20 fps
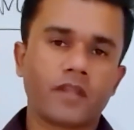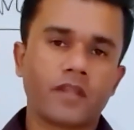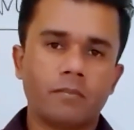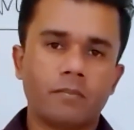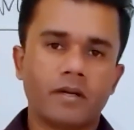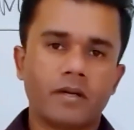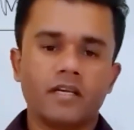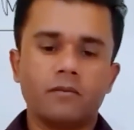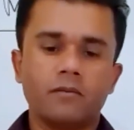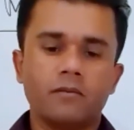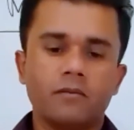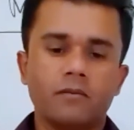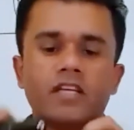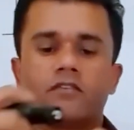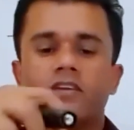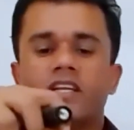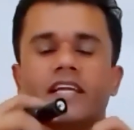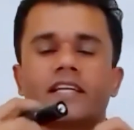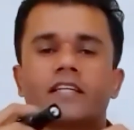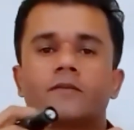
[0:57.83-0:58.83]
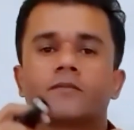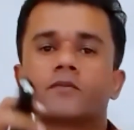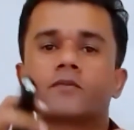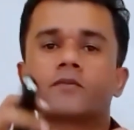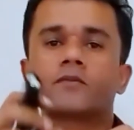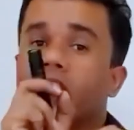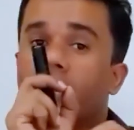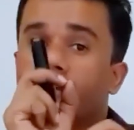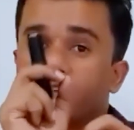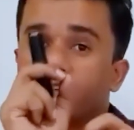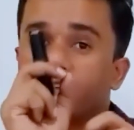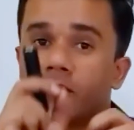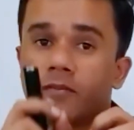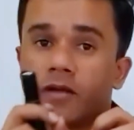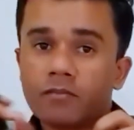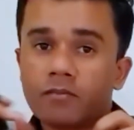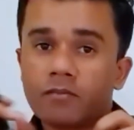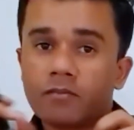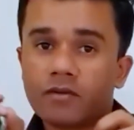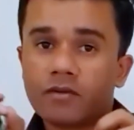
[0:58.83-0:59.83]
But in between atoms, we have some
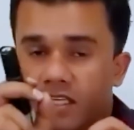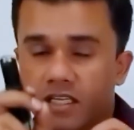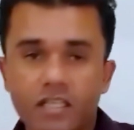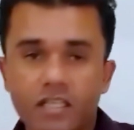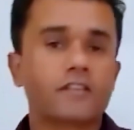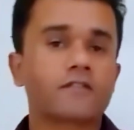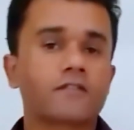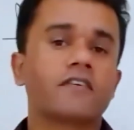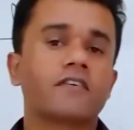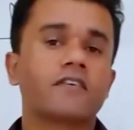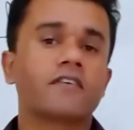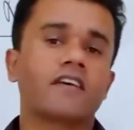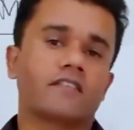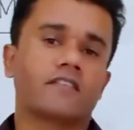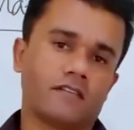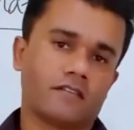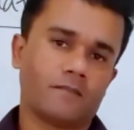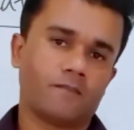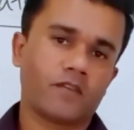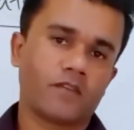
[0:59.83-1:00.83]
empty spaces.